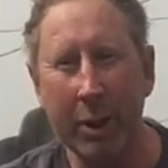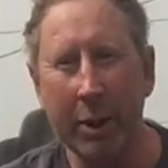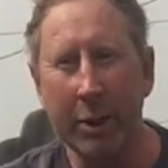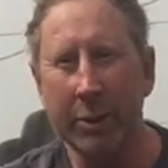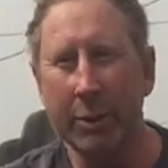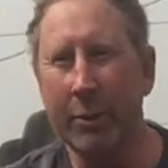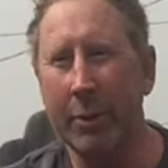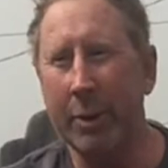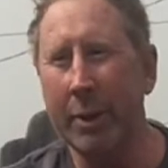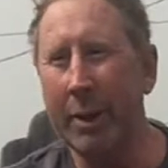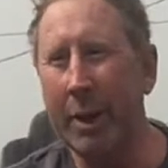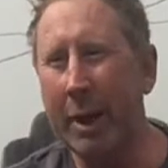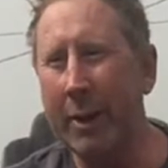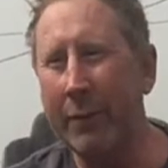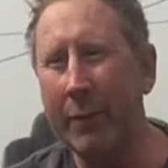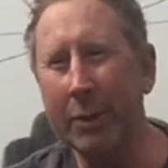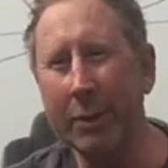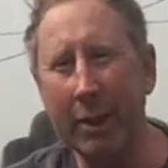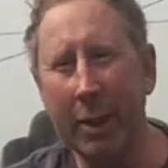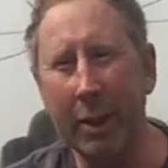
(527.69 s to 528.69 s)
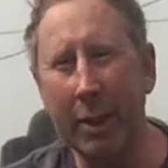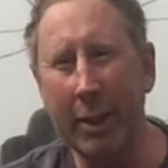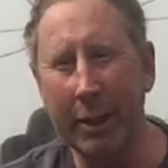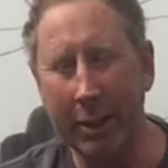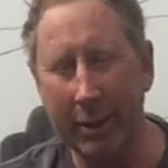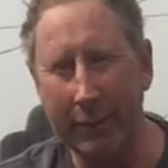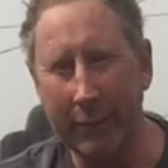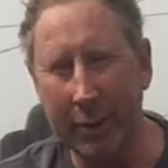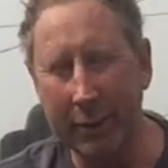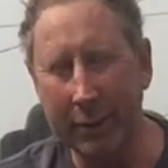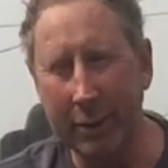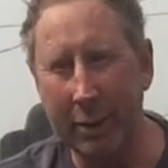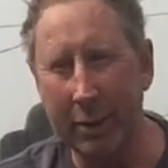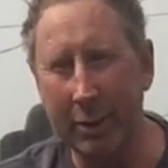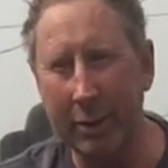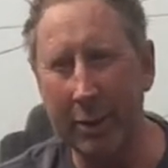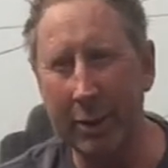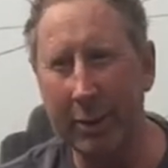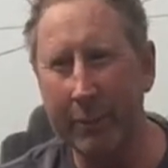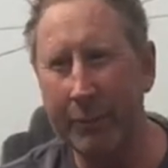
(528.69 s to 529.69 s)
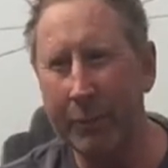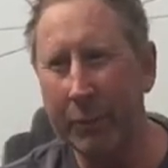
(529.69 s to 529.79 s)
So on an average day like in Visalia,